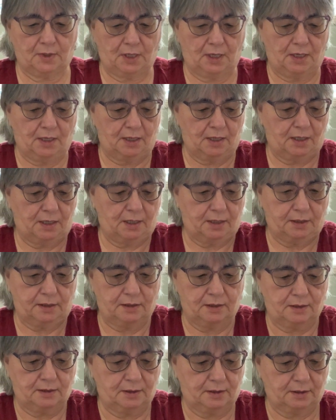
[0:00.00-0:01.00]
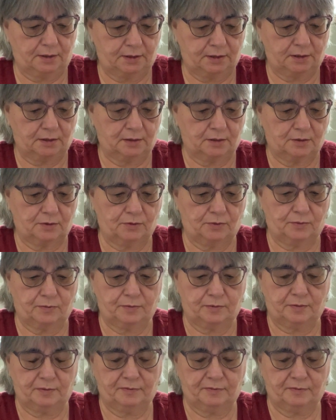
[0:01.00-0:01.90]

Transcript: I lied. I didn't go